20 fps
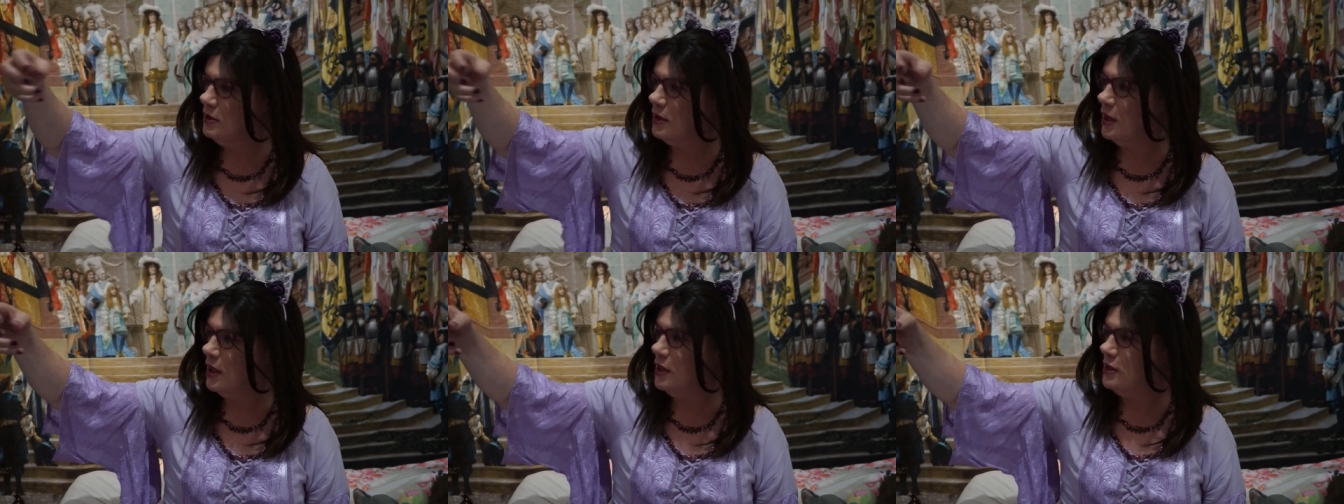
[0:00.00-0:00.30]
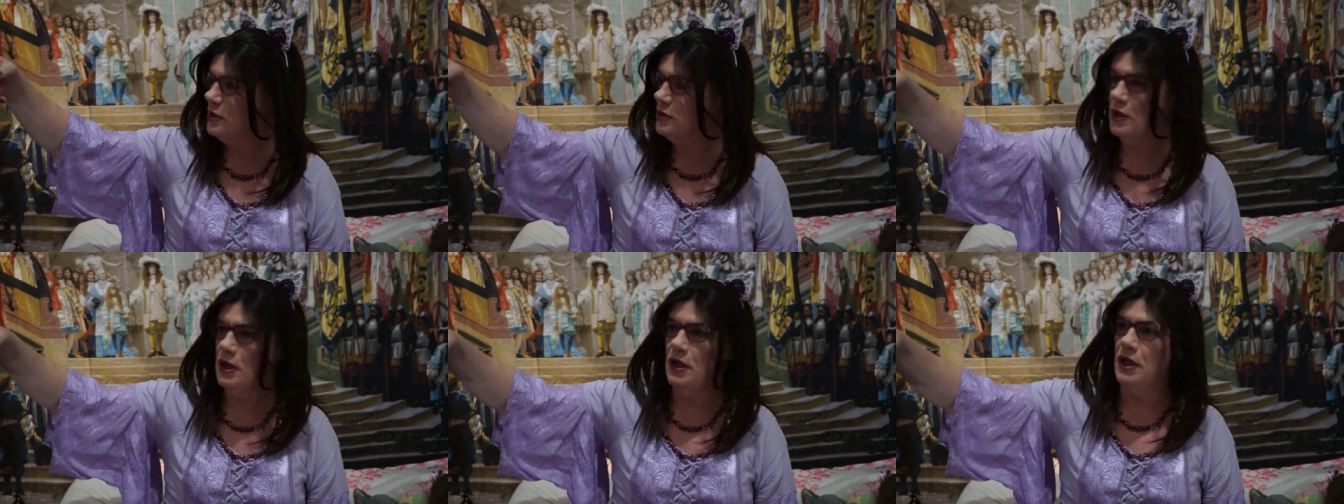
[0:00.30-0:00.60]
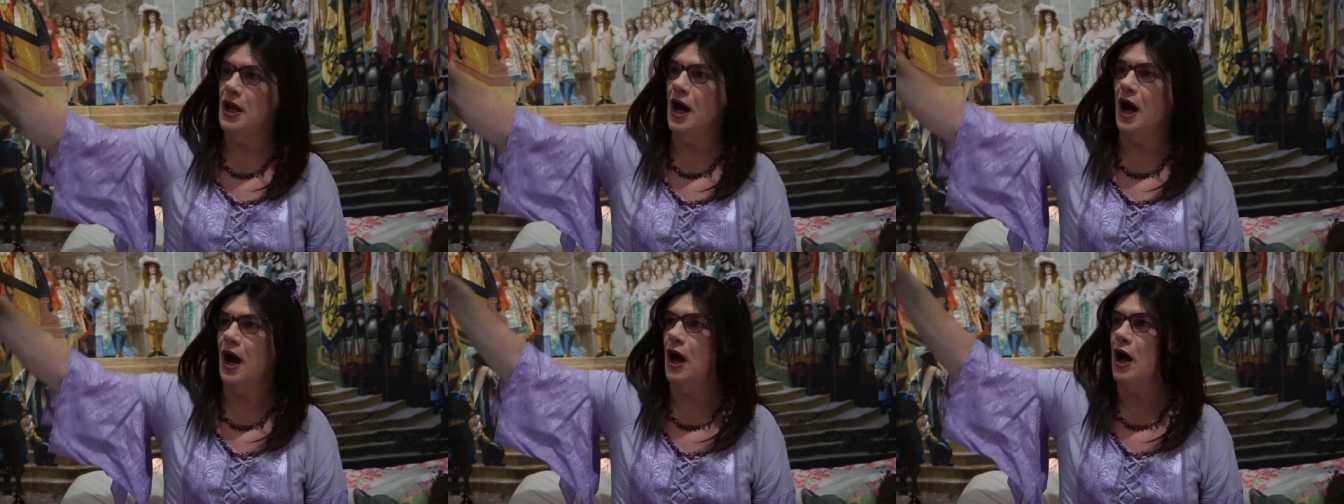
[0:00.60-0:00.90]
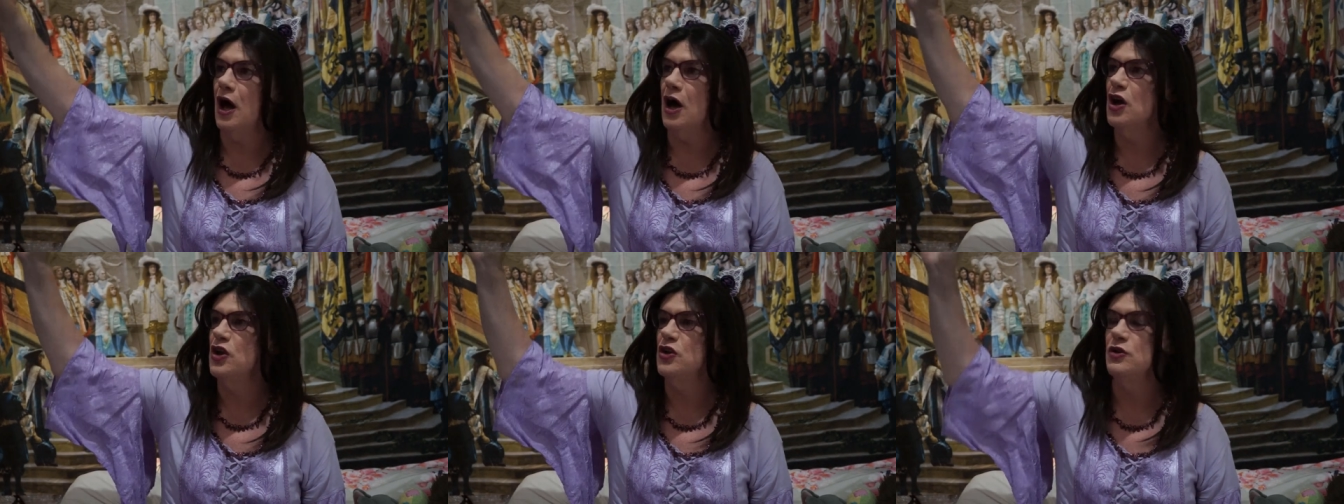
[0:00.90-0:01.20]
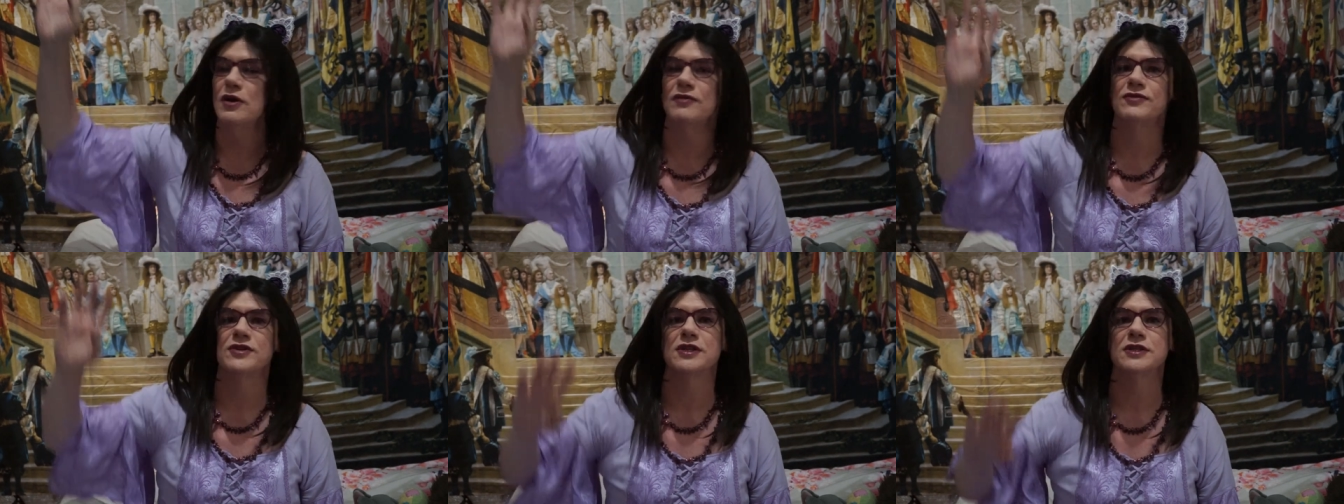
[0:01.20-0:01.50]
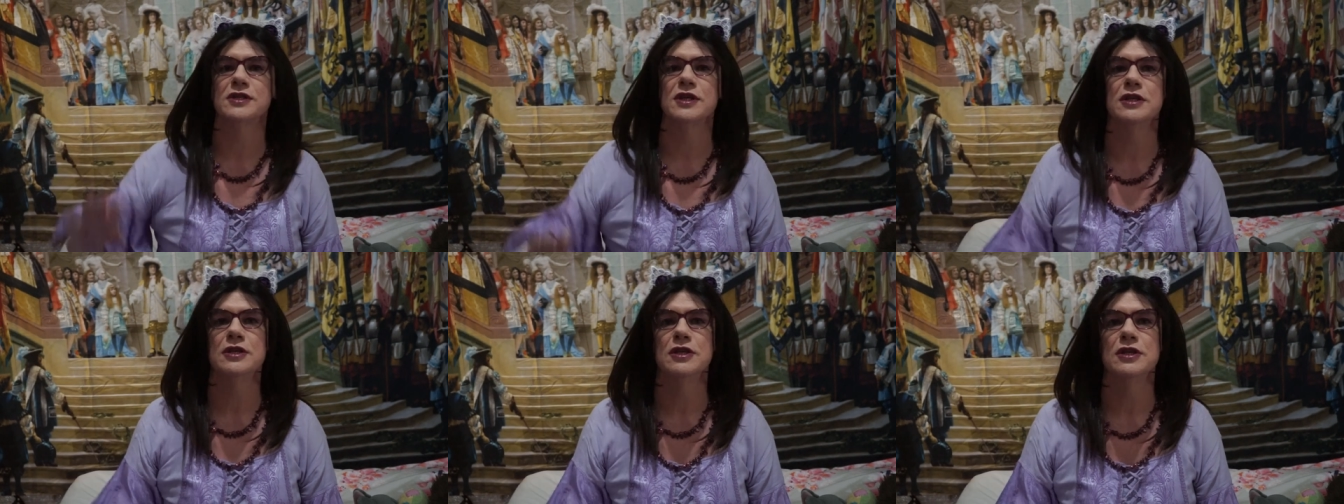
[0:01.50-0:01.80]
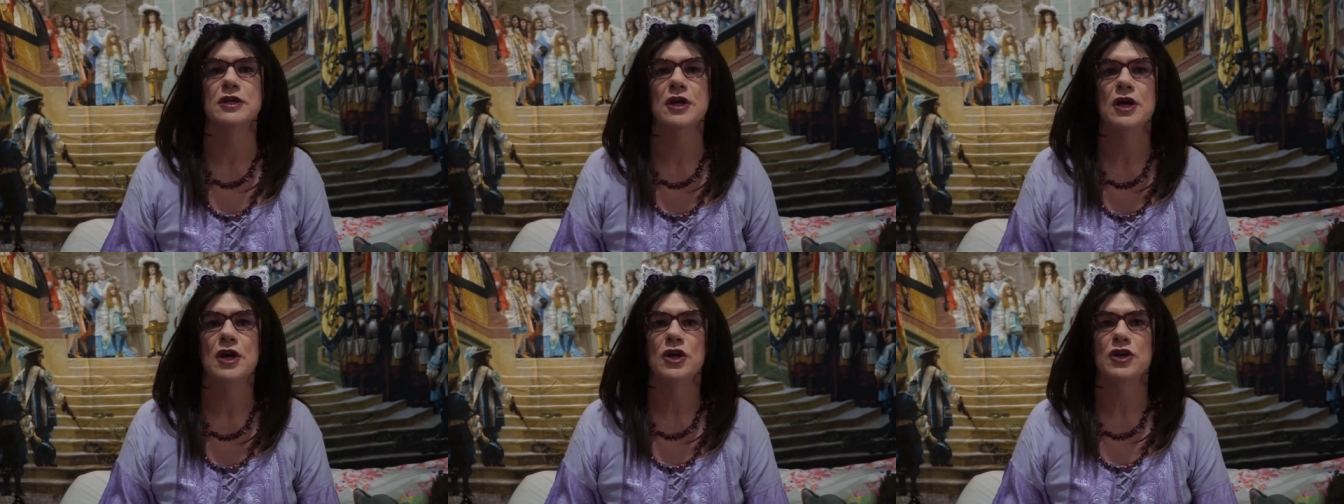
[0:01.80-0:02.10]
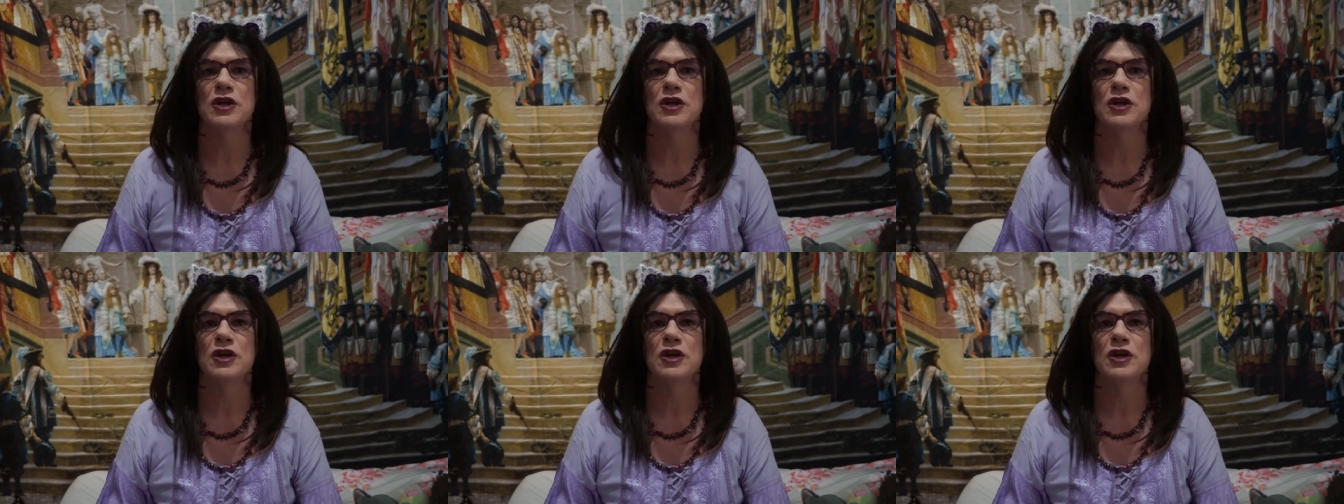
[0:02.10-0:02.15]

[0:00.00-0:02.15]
and la, you have succeeded.